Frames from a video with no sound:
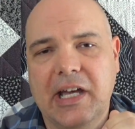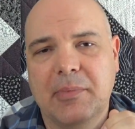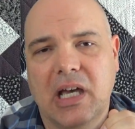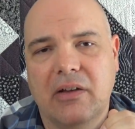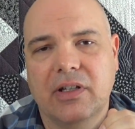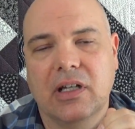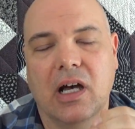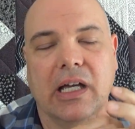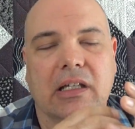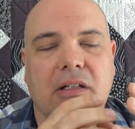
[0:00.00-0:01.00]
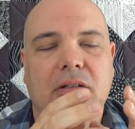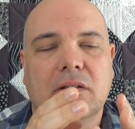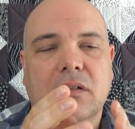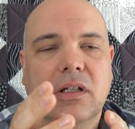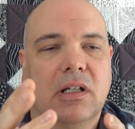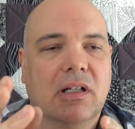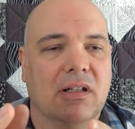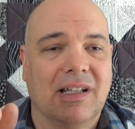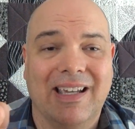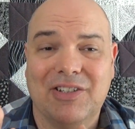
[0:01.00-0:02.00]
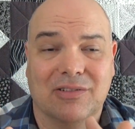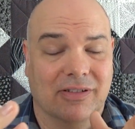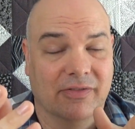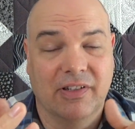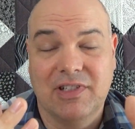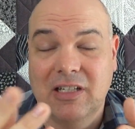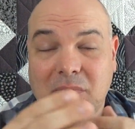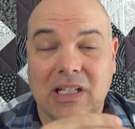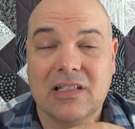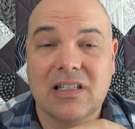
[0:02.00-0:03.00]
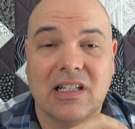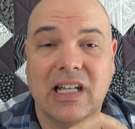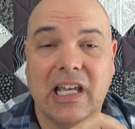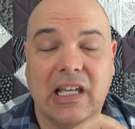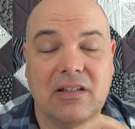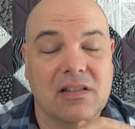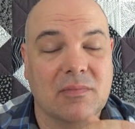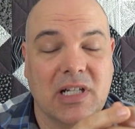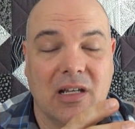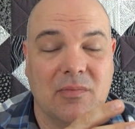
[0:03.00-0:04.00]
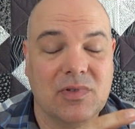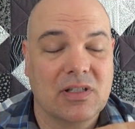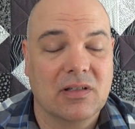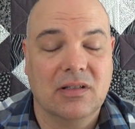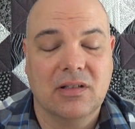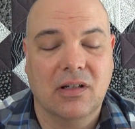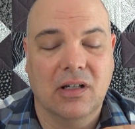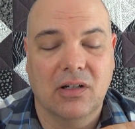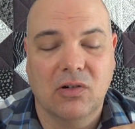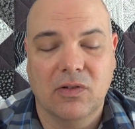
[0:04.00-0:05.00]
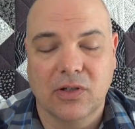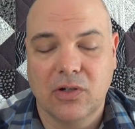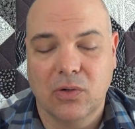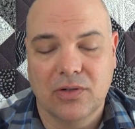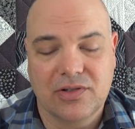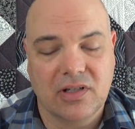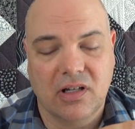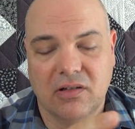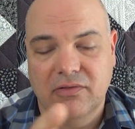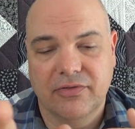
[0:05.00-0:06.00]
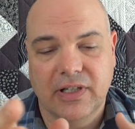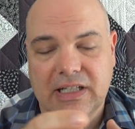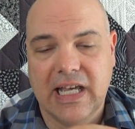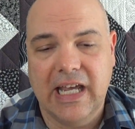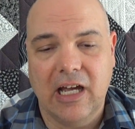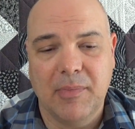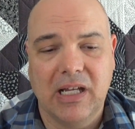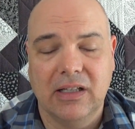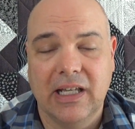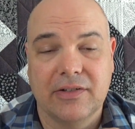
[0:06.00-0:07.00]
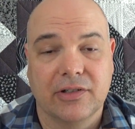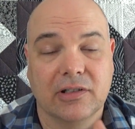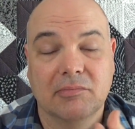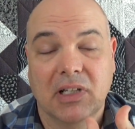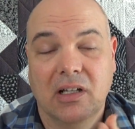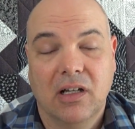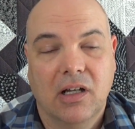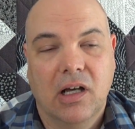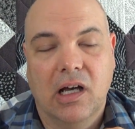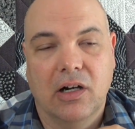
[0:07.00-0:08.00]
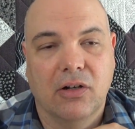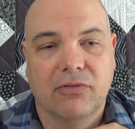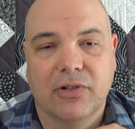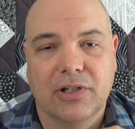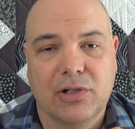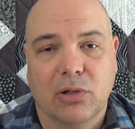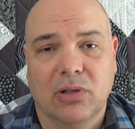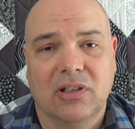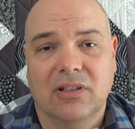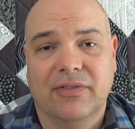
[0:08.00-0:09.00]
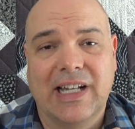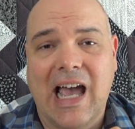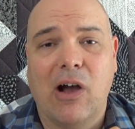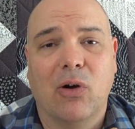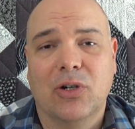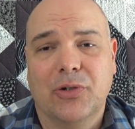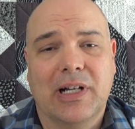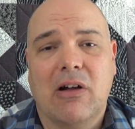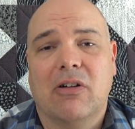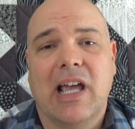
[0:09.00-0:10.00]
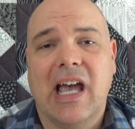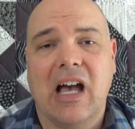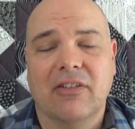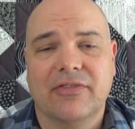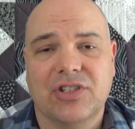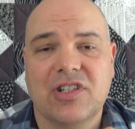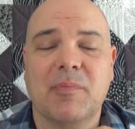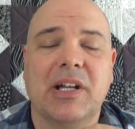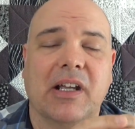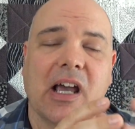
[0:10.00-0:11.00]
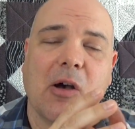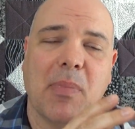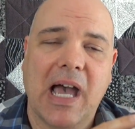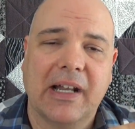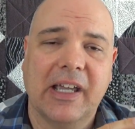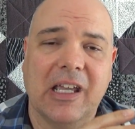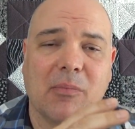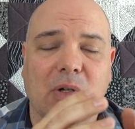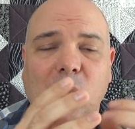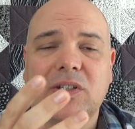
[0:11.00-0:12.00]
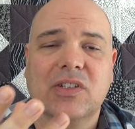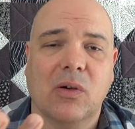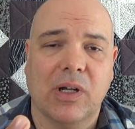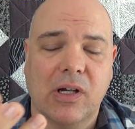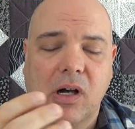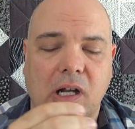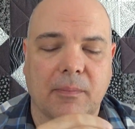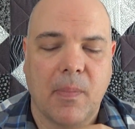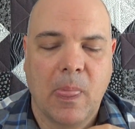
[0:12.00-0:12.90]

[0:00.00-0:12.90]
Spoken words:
I'm having, I can laser for 15 minutes in a day. Sometimes over the course of a day, I may laser, I don't know, for a total of an hour to an hour and a half, just depending on how bad I am and what's going on.